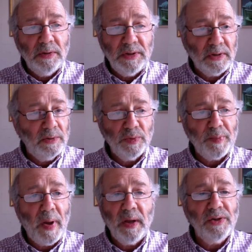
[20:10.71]
Dickon was
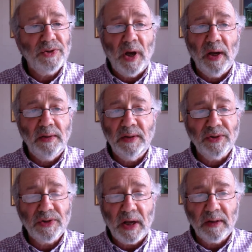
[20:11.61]
by his side in a
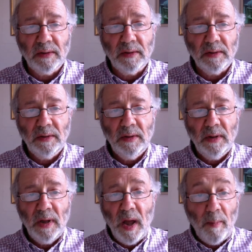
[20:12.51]
second.
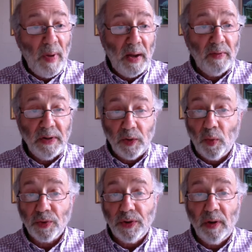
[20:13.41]
Mary
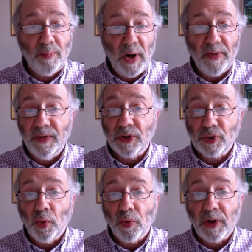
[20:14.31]
caught her breath in a
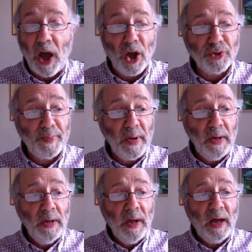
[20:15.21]
short gasp,
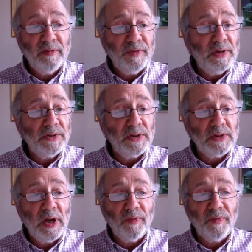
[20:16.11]
and felt
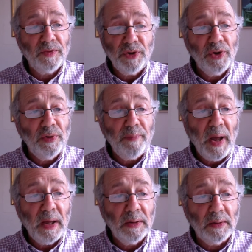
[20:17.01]
herself turn
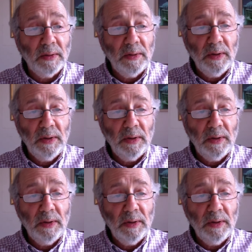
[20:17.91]
pale.